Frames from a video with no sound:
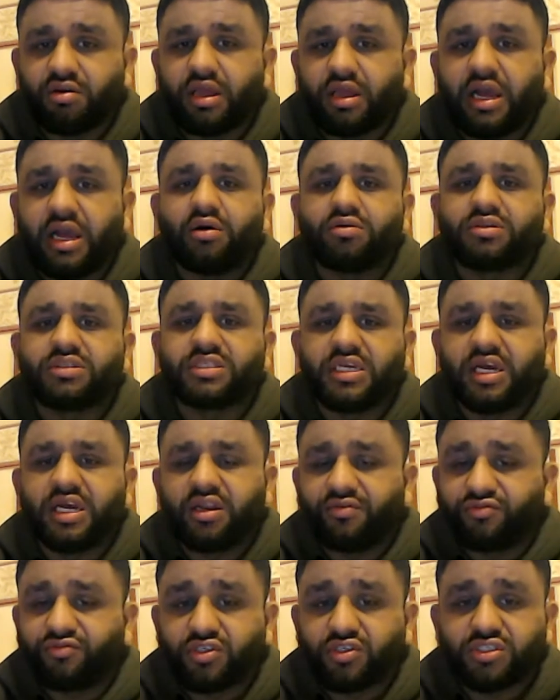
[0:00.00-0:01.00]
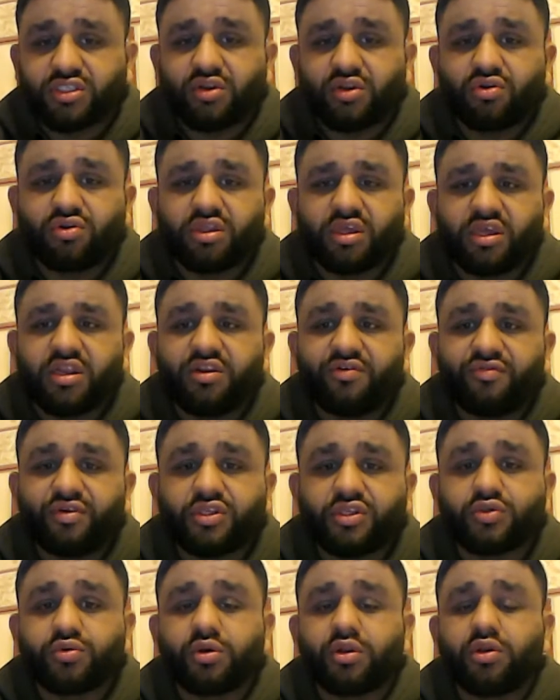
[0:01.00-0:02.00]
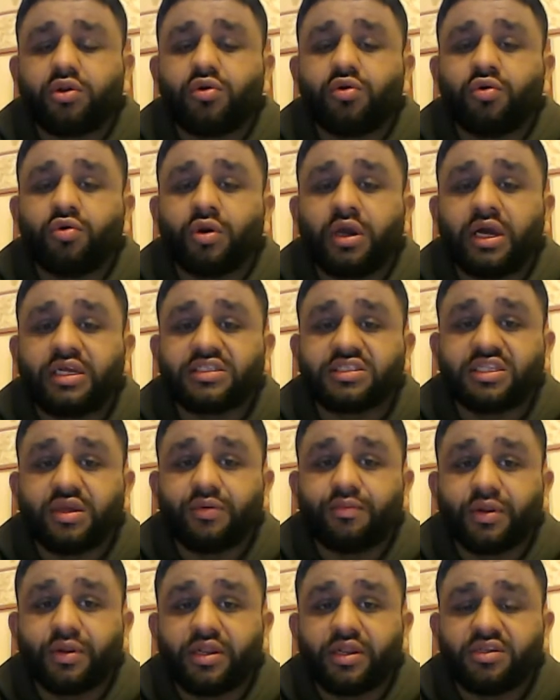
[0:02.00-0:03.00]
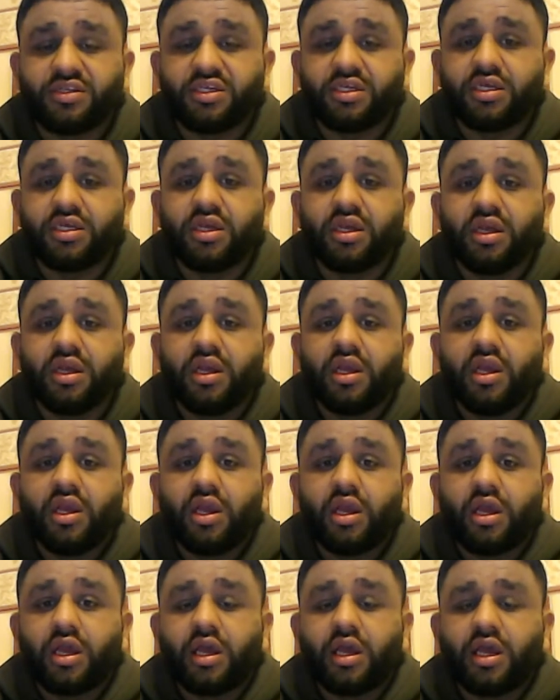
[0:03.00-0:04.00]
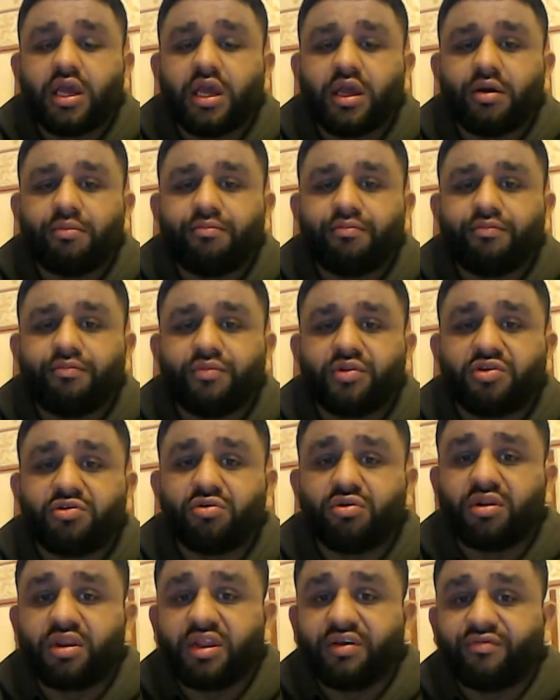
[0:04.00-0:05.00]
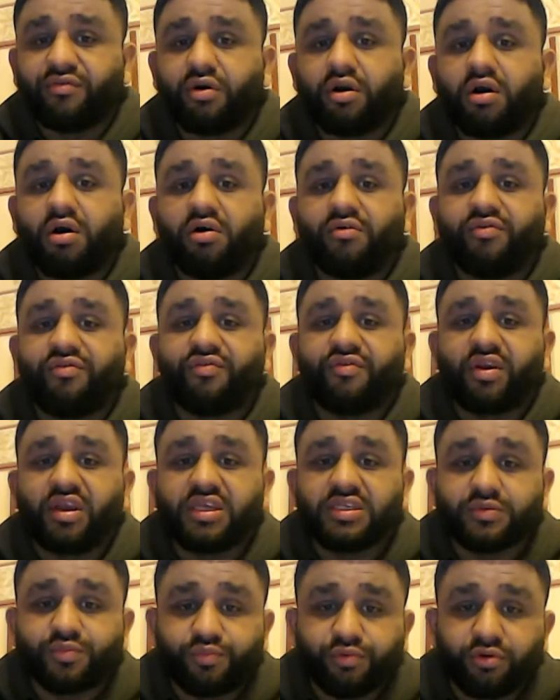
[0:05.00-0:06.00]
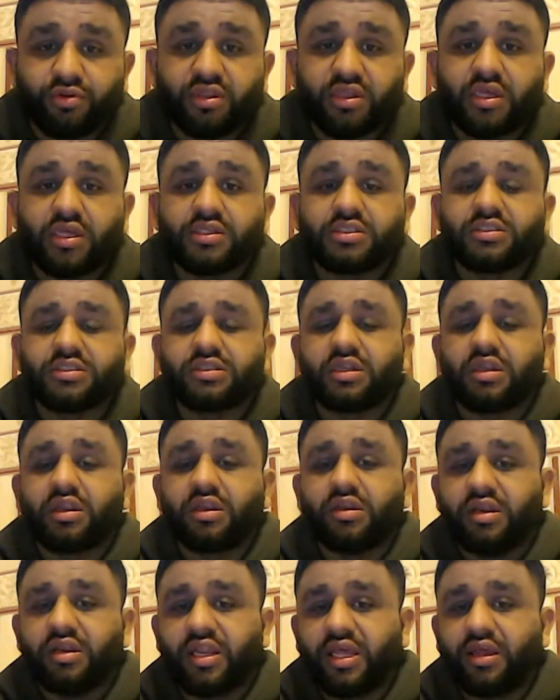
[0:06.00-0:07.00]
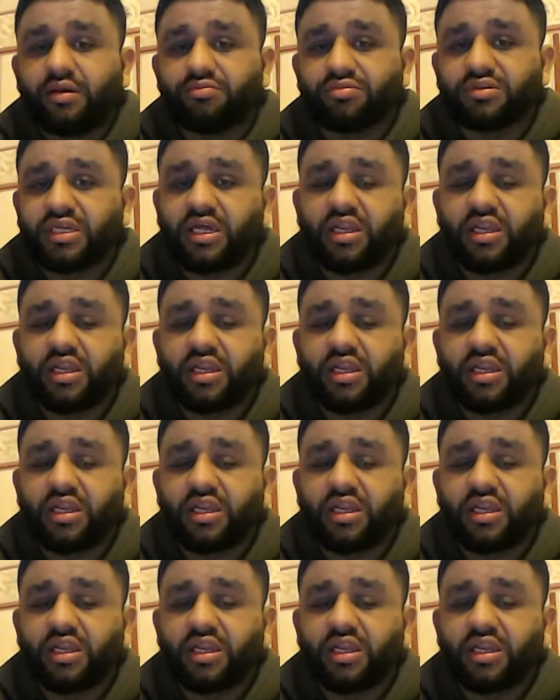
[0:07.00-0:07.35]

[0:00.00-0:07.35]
outside of just another individual who has the ability to live off his brother's names.